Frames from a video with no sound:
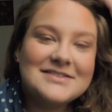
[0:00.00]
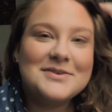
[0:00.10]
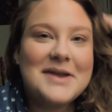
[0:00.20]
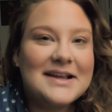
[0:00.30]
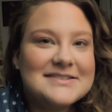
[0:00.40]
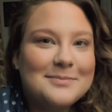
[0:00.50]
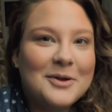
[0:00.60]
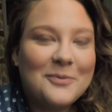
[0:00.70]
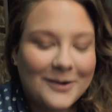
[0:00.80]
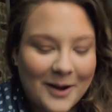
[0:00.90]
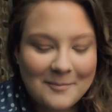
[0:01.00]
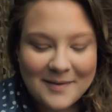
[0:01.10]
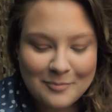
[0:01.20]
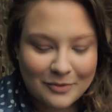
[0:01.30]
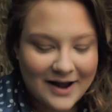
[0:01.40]
So next I'm going to work on
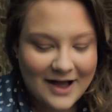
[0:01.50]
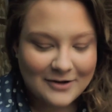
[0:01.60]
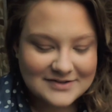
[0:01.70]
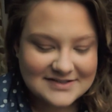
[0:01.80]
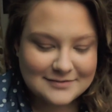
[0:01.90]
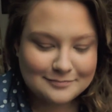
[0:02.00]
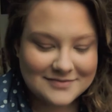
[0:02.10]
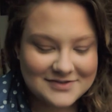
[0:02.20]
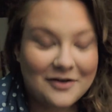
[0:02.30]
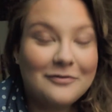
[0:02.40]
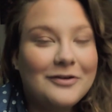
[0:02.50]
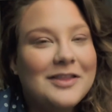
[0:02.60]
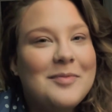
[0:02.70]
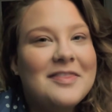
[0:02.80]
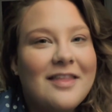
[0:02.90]
my brows. So I've
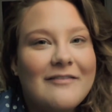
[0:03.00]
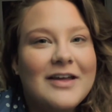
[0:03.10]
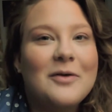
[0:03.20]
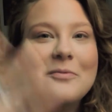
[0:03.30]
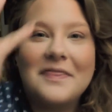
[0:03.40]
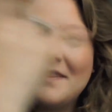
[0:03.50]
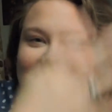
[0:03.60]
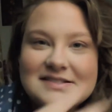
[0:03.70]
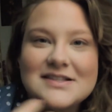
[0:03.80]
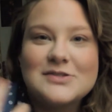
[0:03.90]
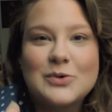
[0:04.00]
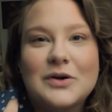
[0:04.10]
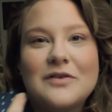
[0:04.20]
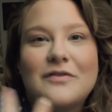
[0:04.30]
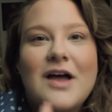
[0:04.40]
really been loving, with this
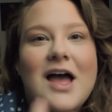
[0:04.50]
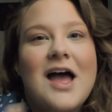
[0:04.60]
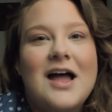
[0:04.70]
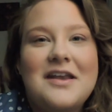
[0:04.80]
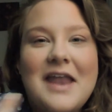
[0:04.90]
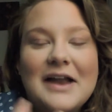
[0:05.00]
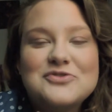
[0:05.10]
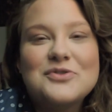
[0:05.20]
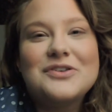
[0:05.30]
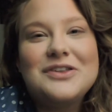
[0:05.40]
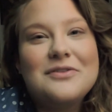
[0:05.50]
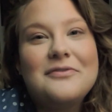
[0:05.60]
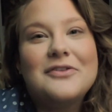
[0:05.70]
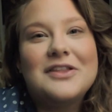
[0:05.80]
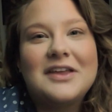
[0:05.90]
sort of natural,
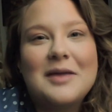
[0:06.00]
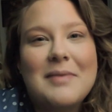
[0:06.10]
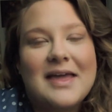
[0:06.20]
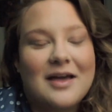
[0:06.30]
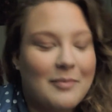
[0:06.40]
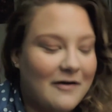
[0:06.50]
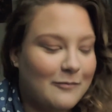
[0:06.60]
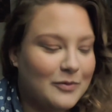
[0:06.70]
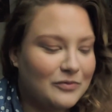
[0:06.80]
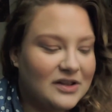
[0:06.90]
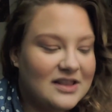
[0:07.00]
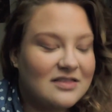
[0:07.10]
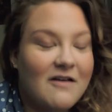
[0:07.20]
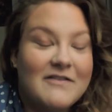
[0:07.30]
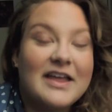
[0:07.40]
youthful looking makeup, I've been really
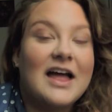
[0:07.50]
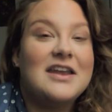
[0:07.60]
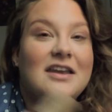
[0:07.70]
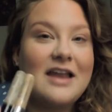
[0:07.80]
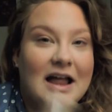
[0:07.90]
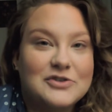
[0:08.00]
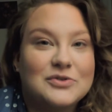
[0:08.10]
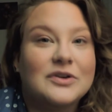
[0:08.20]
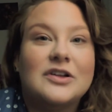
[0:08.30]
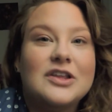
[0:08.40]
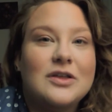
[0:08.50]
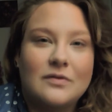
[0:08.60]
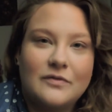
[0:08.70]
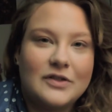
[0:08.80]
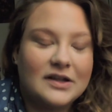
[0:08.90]
loving a natural,
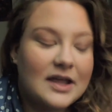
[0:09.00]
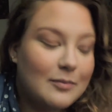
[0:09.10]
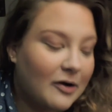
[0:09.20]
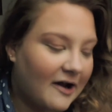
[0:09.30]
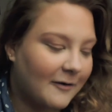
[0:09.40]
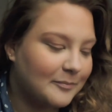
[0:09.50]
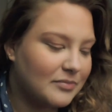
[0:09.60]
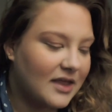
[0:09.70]
youthful looking brow.